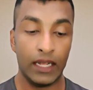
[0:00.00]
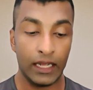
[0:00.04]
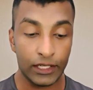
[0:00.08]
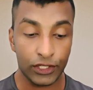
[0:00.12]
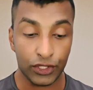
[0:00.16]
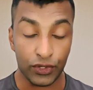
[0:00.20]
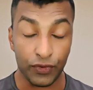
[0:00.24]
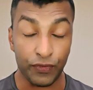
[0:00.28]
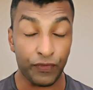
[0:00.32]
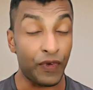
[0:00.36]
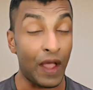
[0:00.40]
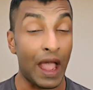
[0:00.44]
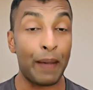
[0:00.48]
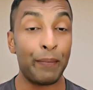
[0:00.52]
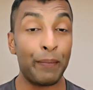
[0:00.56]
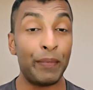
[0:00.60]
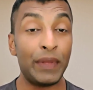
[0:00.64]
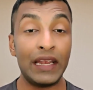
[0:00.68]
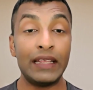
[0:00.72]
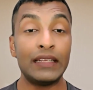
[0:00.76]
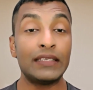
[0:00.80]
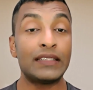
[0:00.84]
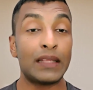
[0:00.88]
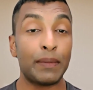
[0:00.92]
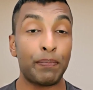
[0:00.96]
So
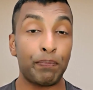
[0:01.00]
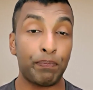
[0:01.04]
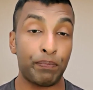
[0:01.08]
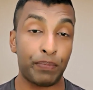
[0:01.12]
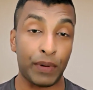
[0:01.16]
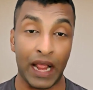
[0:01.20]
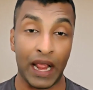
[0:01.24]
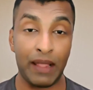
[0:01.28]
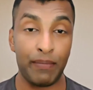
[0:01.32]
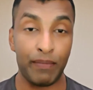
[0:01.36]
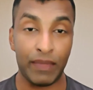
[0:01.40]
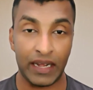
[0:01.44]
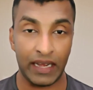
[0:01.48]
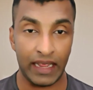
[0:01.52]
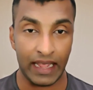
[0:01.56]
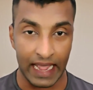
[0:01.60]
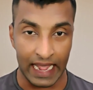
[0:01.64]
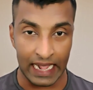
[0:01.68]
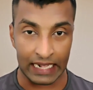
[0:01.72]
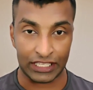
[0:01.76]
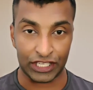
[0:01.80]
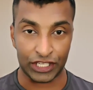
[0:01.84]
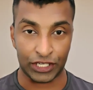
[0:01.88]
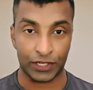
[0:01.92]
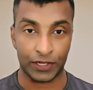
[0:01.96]
family is the primary
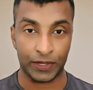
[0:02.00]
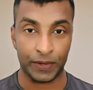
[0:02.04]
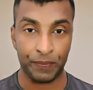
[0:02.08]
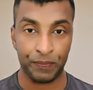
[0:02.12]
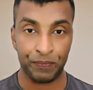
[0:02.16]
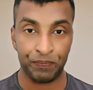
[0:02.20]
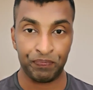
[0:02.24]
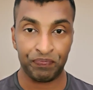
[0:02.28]
agent,